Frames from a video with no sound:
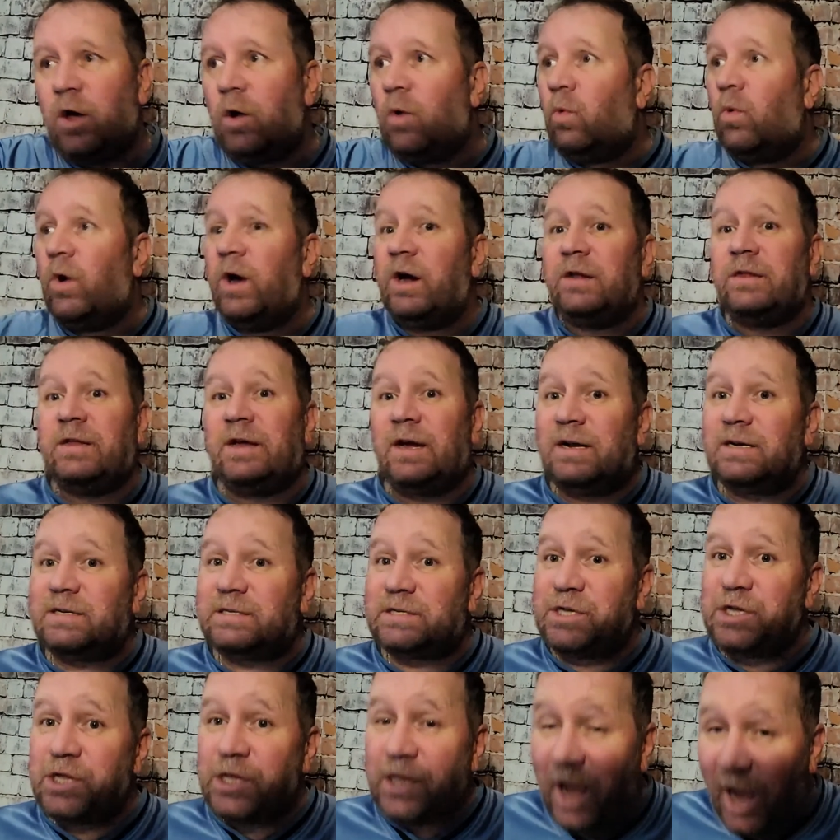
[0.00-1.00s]
where there's
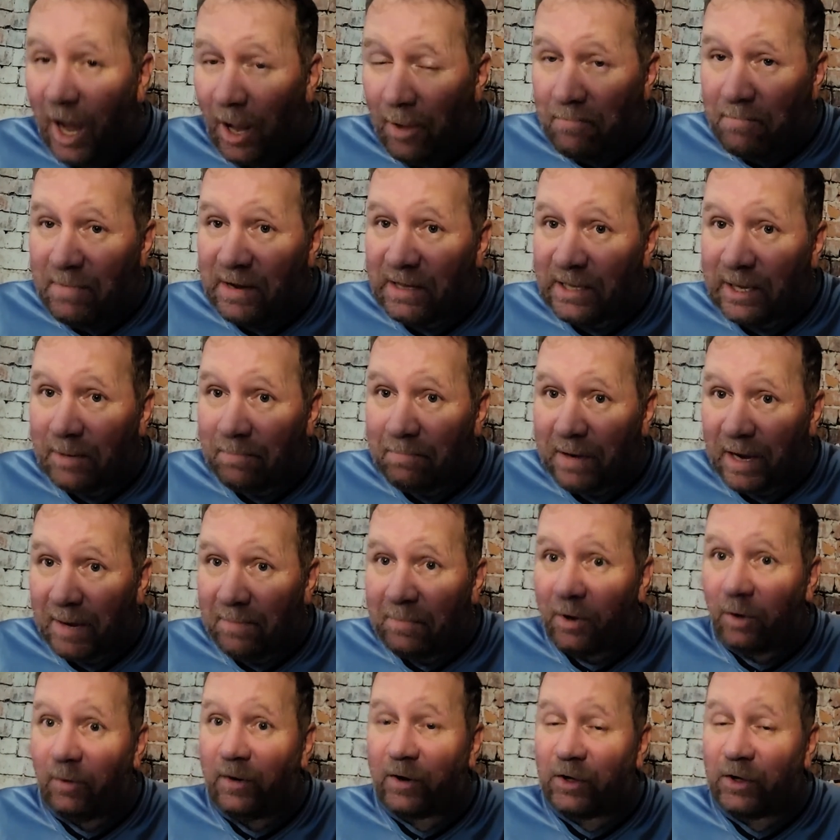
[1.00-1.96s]
not many people,